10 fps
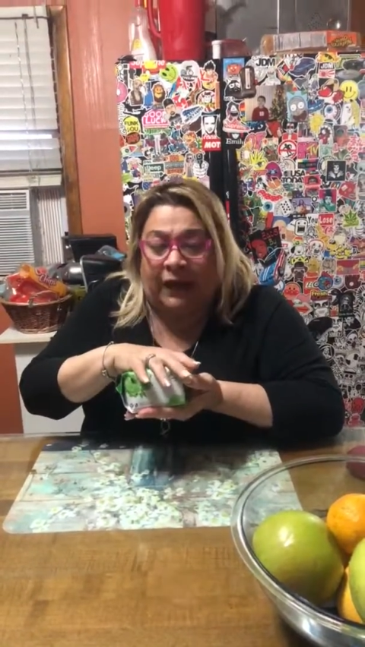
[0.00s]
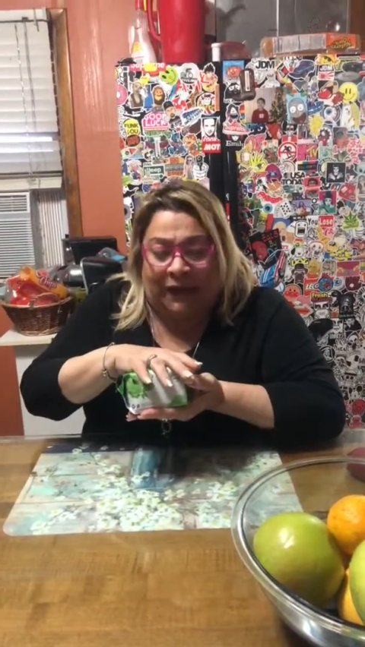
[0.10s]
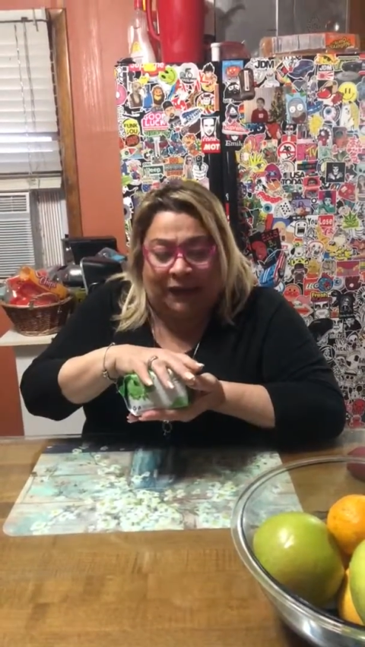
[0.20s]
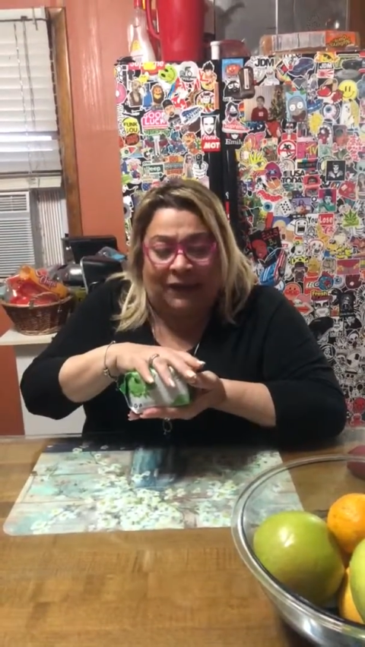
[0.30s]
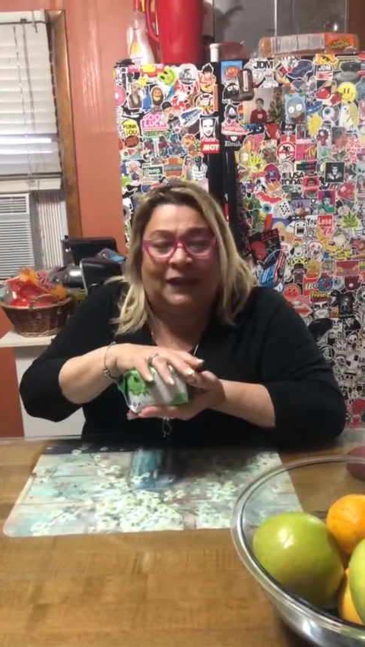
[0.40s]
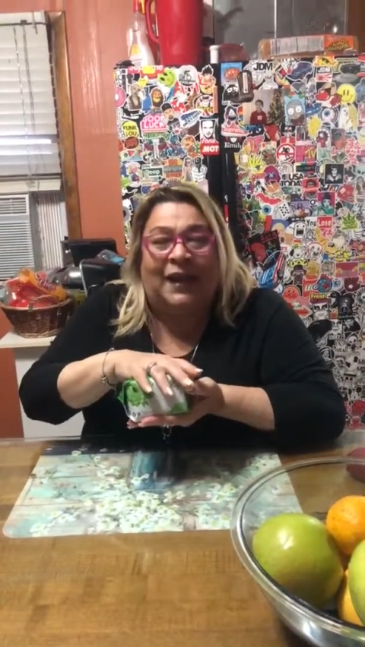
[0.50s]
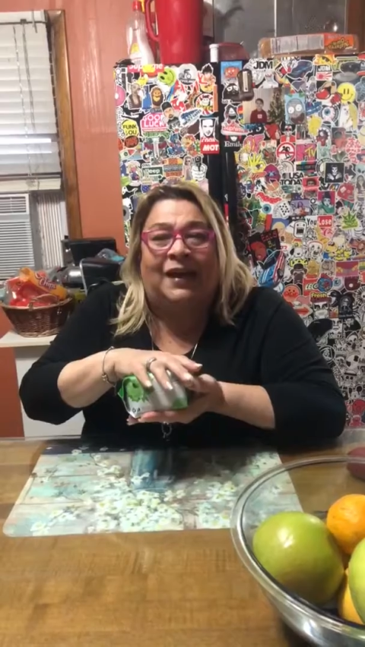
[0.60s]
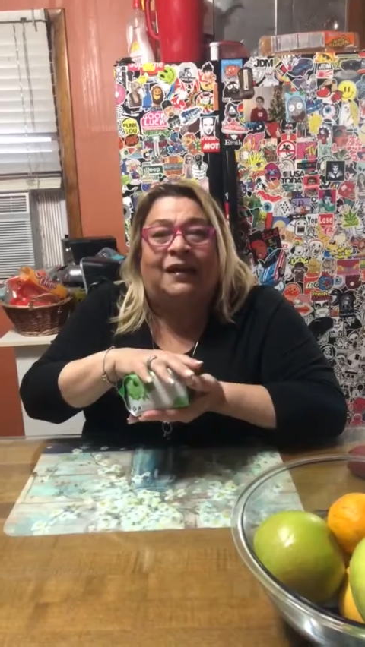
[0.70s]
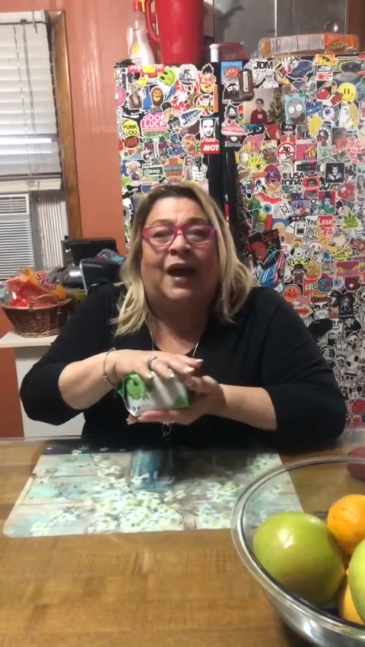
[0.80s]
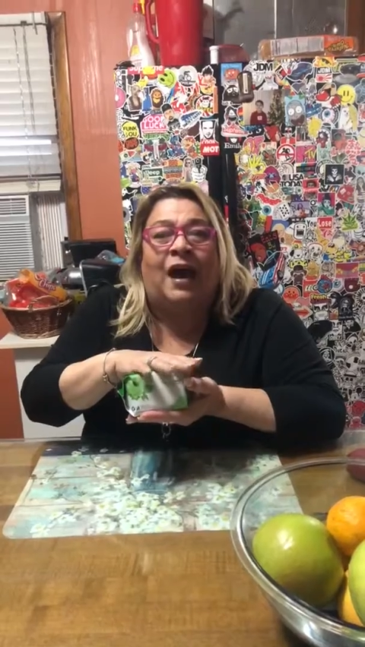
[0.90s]
it
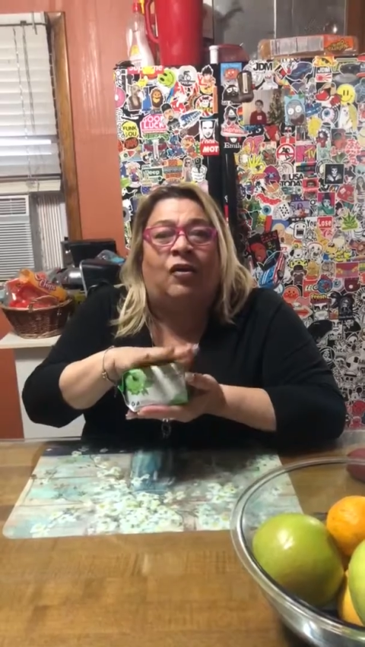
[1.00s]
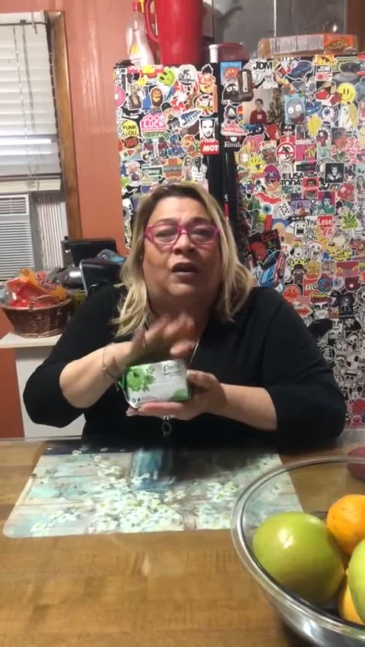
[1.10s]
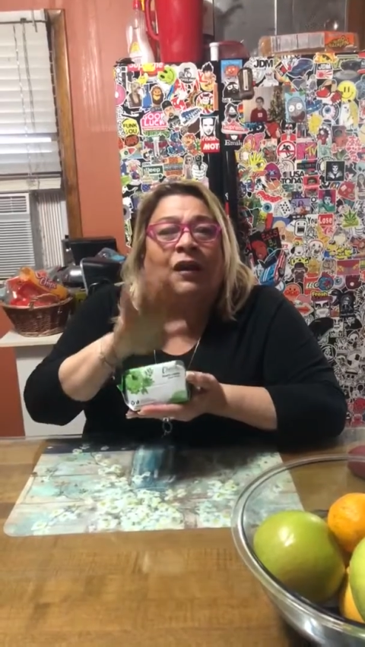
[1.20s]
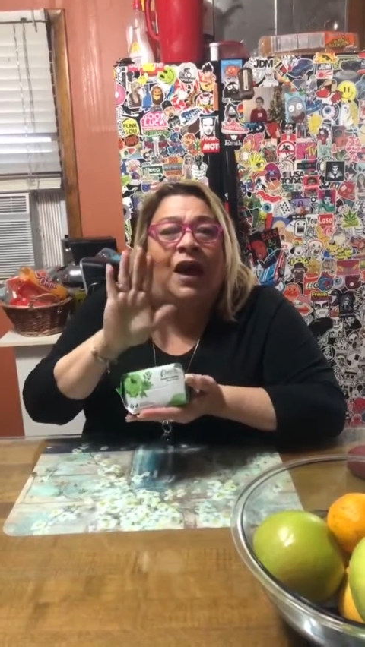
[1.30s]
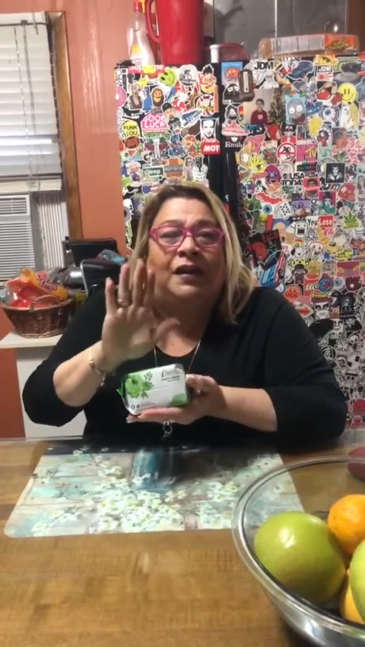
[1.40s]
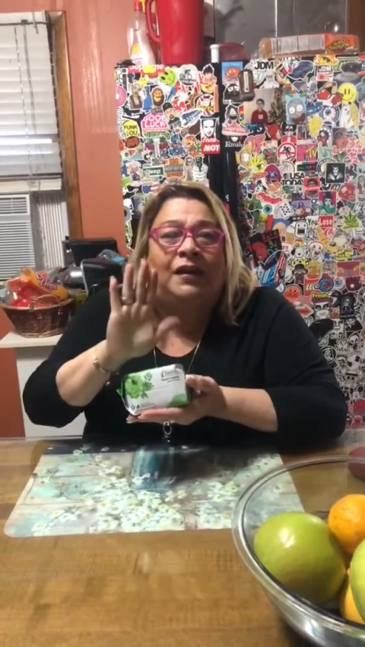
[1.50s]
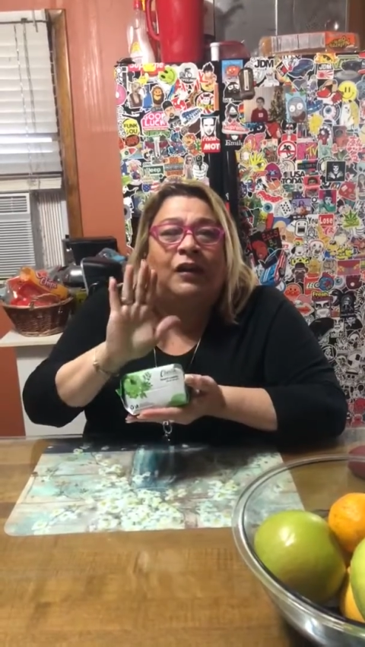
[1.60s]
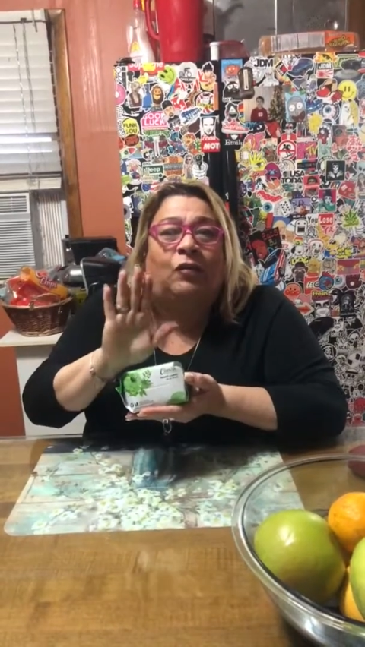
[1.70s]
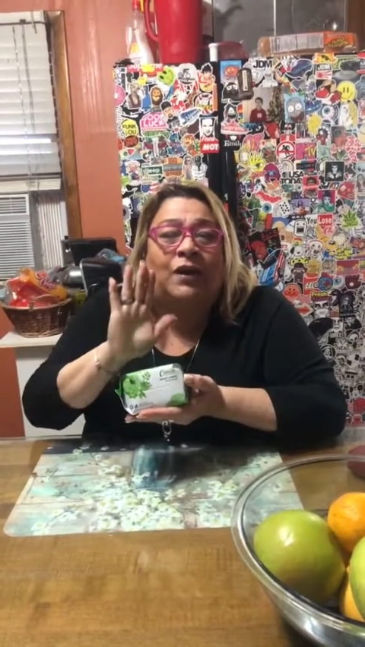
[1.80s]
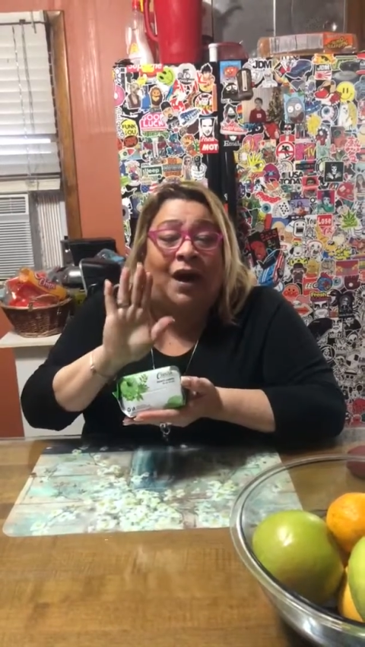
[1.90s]
let out a lot of liquid